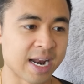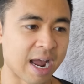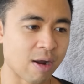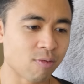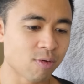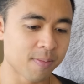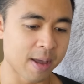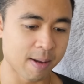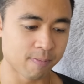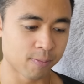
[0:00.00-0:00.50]
And I
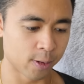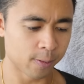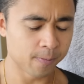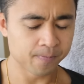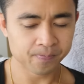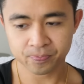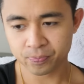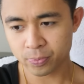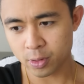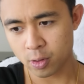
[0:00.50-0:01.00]

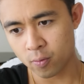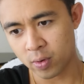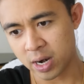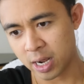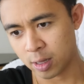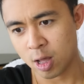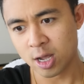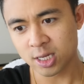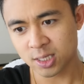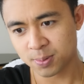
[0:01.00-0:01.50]
remember when
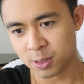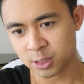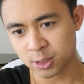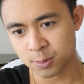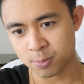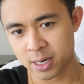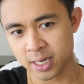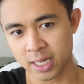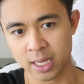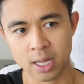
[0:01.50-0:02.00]
I lost a bunch
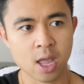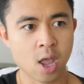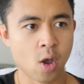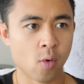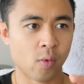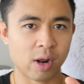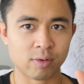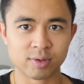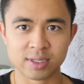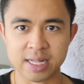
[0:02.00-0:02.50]
of money,
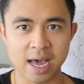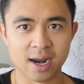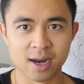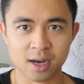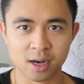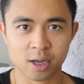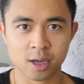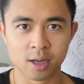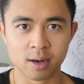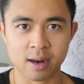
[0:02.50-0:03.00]
when I was not
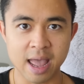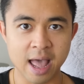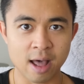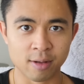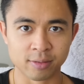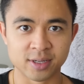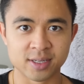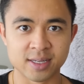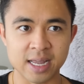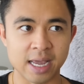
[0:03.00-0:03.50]
in a good
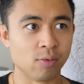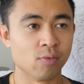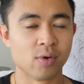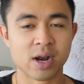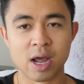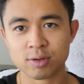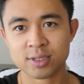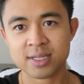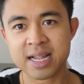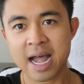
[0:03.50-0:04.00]
health state,
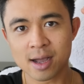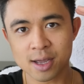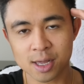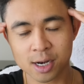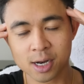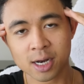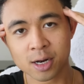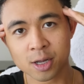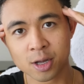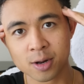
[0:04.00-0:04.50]
when I was not
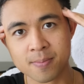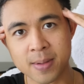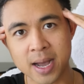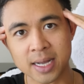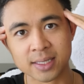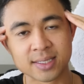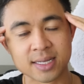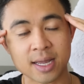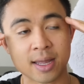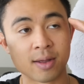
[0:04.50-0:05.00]
in a good
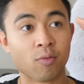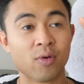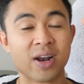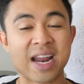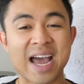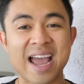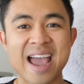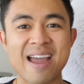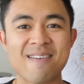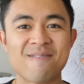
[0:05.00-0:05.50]
mindset, when
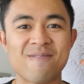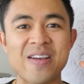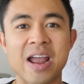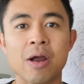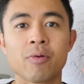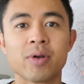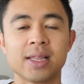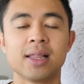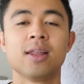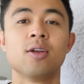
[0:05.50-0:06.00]
I had
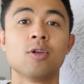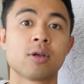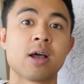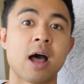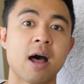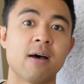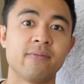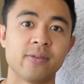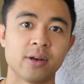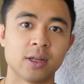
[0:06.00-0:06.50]
very little
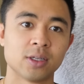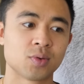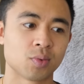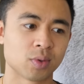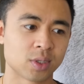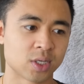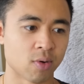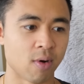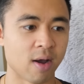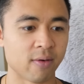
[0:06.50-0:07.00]
confidence
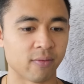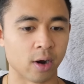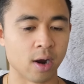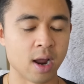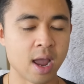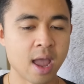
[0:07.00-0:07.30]
whatsoever,